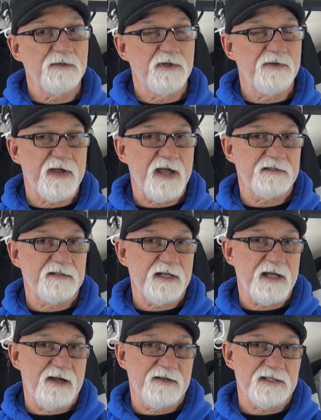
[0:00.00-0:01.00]
to move out to
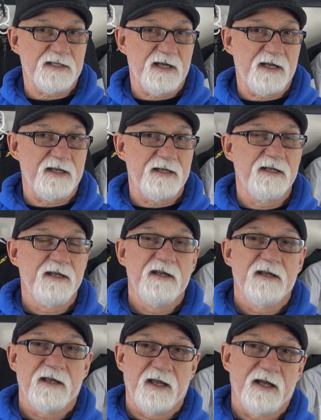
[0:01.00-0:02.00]
the outside
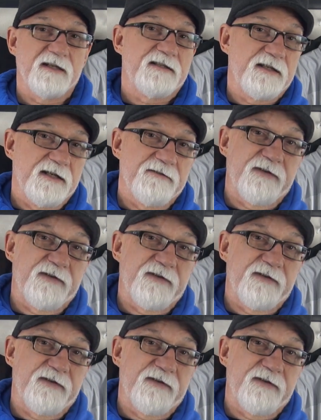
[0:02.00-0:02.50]
and to get